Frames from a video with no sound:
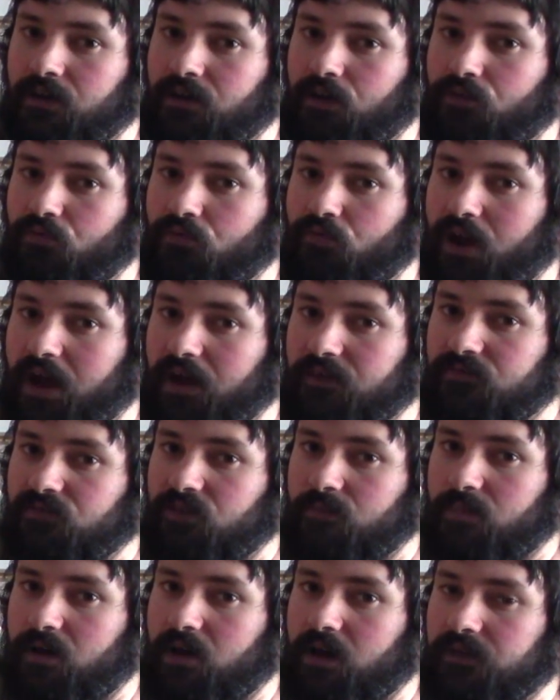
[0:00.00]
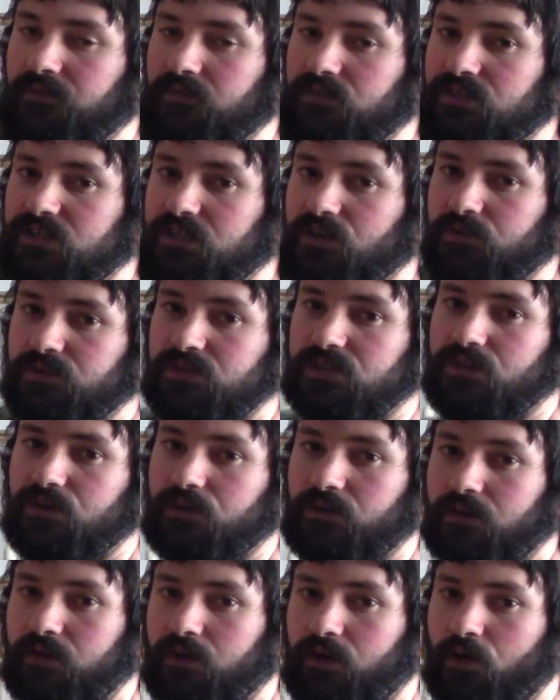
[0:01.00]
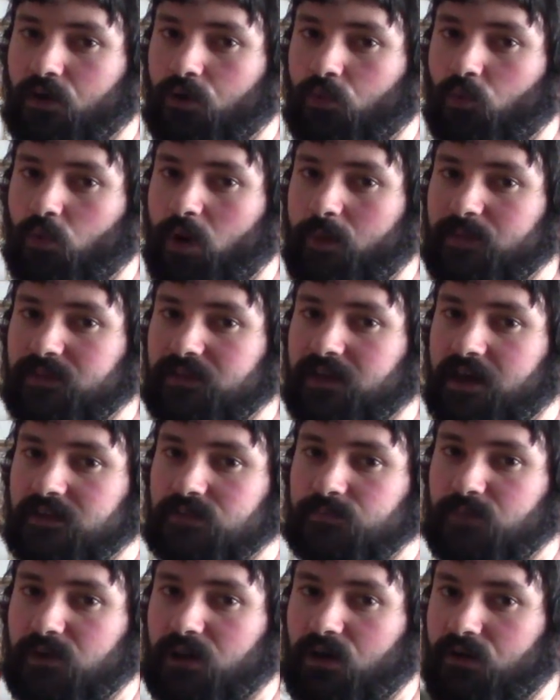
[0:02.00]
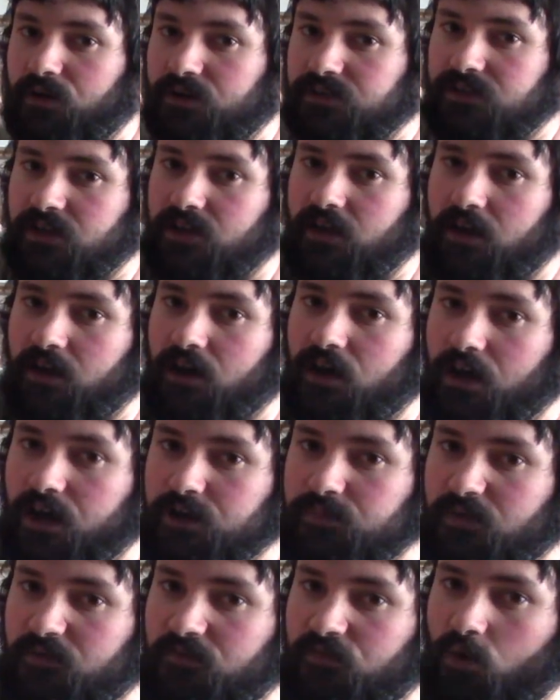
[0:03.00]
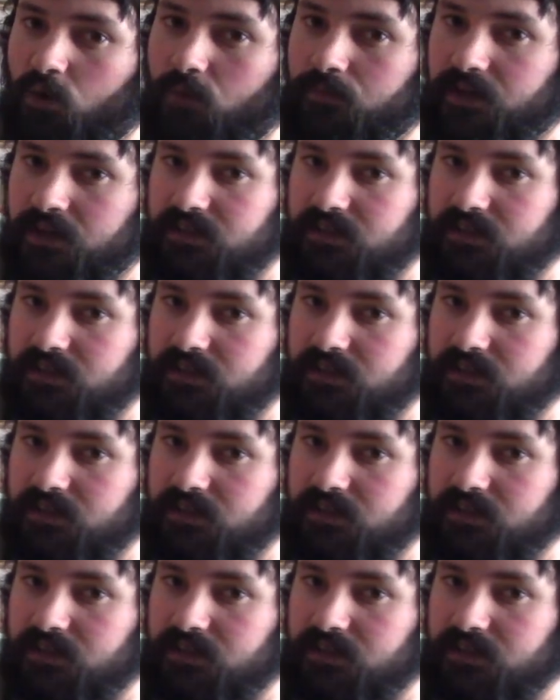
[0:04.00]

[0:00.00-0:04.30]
around from behind the shield, so weapon gets blocked, I perform the